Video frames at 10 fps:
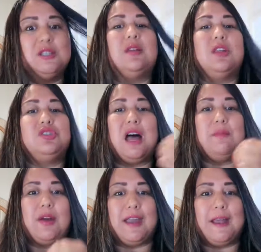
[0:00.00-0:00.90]
on the job
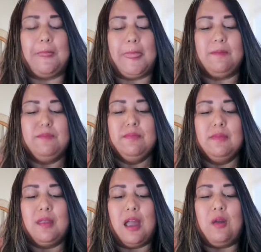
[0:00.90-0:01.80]
market,
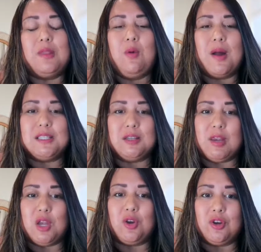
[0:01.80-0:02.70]
I really want to
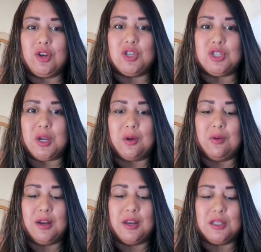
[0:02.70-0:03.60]
encourage
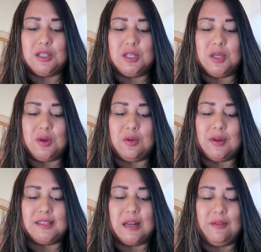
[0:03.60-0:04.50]
you to,
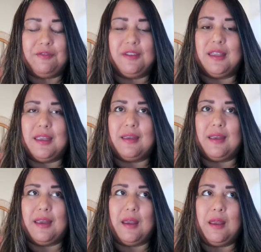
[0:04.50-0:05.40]
instead of
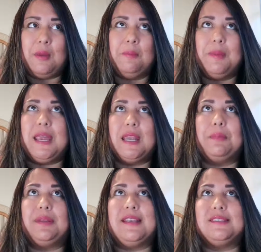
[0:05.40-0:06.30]
feeling and being in a
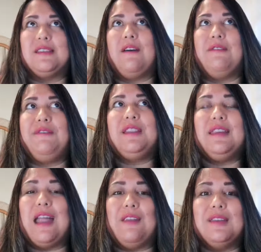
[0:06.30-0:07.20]
place of
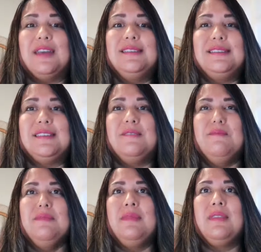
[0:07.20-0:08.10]
feeling envious,